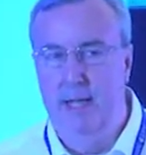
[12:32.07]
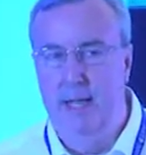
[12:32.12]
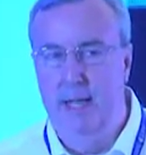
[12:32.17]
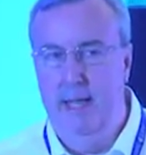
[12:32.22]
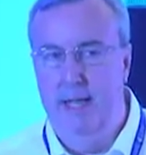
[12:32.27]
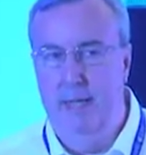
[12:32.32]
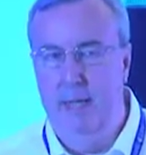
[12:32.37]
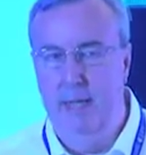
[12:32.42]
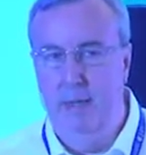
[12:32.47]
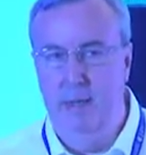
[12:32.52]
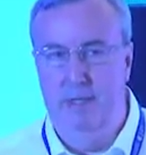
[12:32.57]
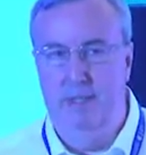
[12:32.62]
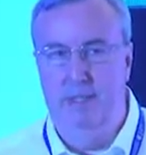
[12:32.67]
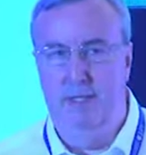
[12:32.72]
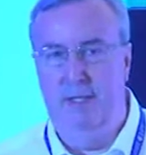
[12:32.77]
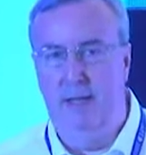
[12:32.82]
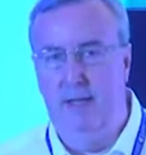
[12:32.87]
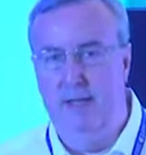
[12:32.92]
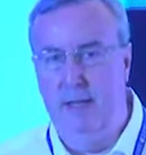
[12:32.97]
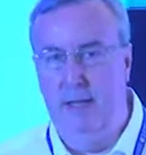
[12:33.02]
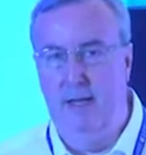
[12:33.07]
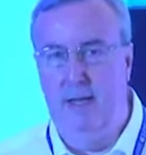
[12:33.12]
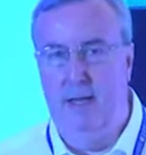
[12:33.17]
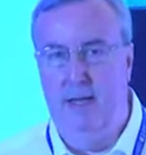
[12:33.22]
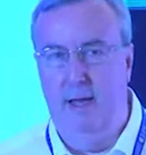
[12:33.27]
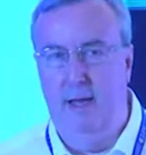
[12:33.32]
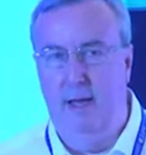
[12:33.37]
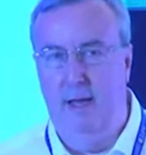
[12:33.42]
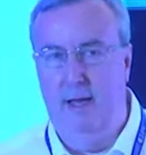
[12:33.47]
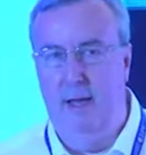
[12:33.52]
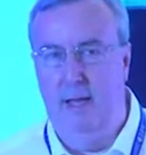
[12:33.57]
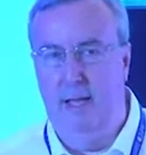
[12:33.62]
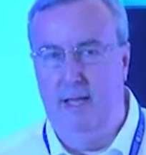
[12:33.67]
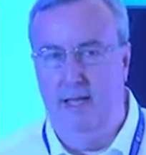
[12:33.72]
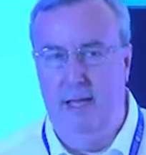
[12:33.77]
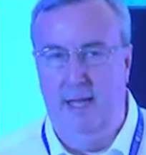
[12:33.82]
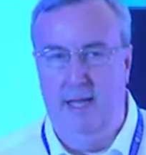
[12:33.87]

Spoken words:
it uses an